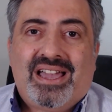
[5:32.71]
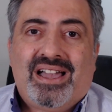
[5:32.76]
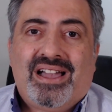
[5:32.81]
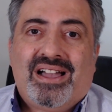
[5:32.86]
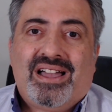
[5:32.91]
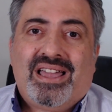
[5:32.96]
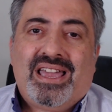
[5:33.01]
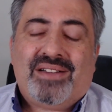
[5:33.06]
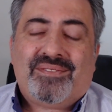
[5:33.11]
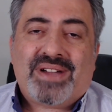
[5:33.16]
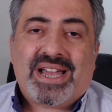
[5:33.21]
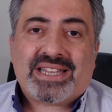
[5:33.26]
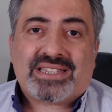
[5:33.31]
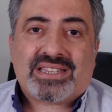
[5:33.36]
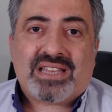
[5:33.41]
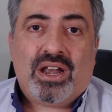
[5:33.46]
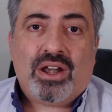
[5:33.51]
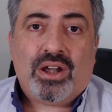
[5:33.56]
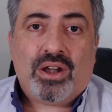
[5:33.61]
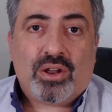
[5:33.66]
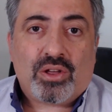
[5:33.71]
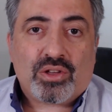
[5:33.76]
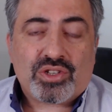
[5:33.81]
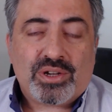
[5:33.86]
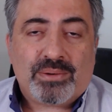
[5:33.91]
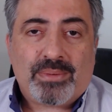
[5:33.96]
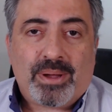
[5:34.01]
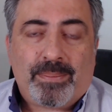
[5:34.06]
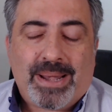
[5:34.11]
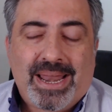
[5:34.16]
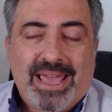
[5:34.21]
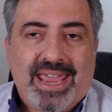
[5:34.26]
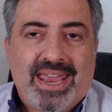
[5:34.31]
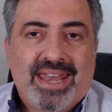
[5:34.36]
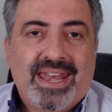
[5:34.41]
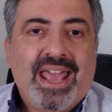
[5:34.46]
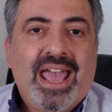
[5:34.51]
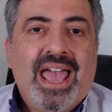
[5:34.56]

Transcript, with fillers: I have had a lot on my plate.